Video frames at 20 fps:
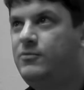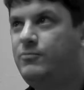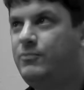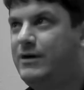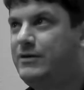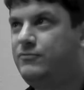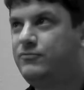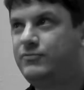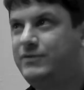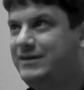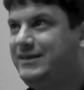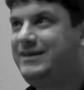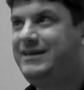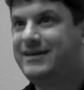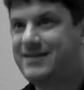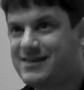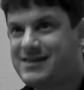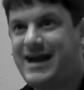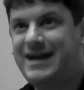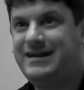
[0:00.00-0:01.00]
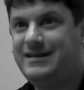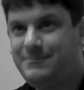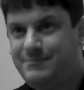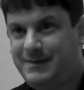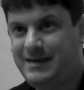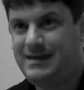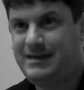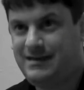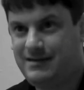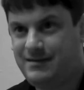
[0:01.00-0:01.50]
what really excited
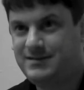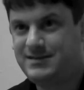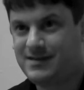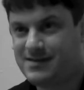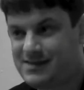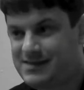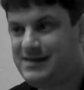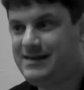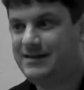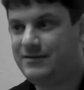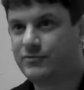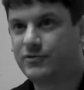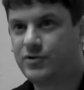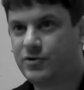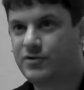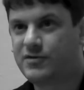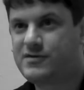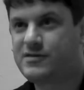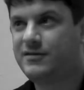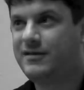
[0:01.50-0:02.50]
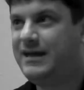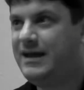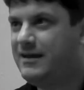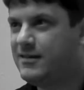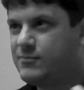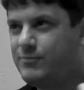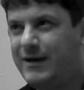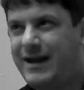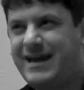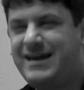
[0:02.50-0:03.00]
me to see in rehearsal, and
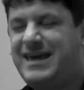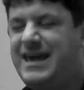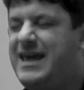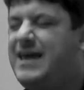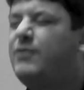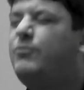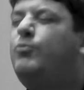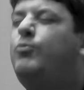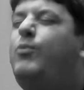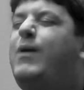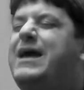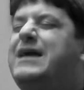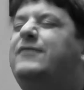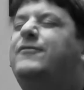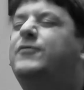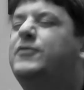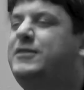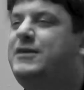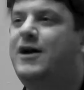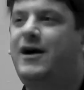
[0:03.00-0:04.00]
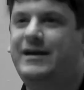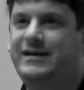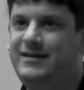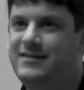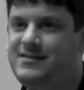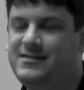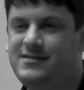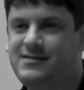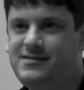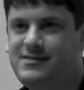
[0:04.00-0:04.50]
it's what I can't wait for the
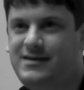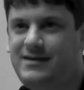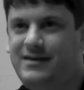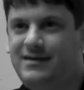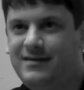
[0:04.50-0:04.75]
audience to see.